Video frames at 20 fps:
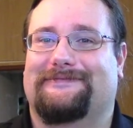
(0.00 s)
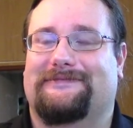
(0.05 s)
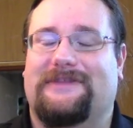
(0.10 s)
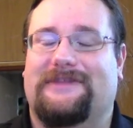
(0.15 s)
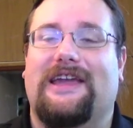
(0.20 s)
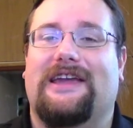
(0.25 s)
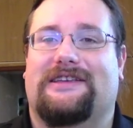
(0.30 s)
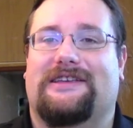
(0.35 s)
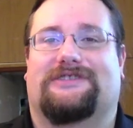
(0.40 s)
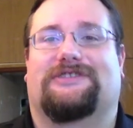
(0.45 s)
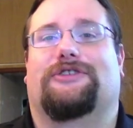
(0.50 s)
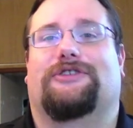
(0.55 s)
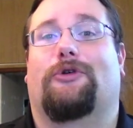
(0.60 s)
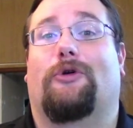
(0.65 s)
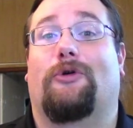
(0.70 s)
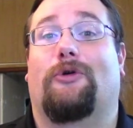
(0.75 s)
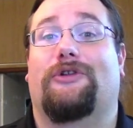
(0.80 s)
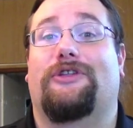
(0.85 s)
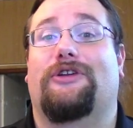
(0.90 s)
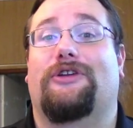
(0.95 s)
Yes, you
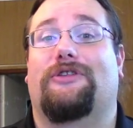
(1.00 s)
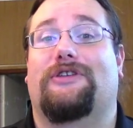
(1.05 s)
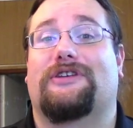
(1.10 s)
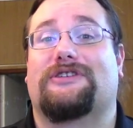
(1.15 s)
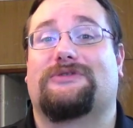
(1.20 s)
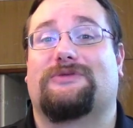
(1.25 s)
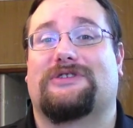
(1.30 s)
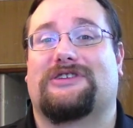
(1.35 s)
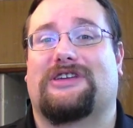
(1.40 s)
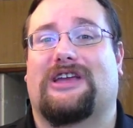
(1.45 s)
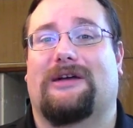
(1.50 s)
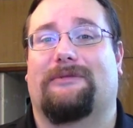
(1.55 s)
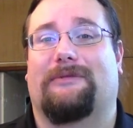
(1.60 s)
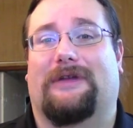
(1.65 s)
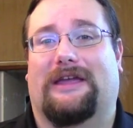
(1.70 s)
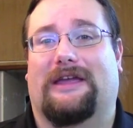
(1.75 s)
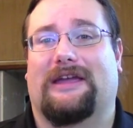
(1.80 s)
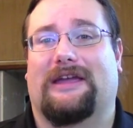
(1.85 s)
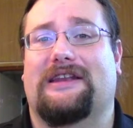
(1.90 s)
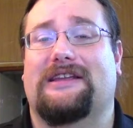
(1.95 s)
all knew this was coming.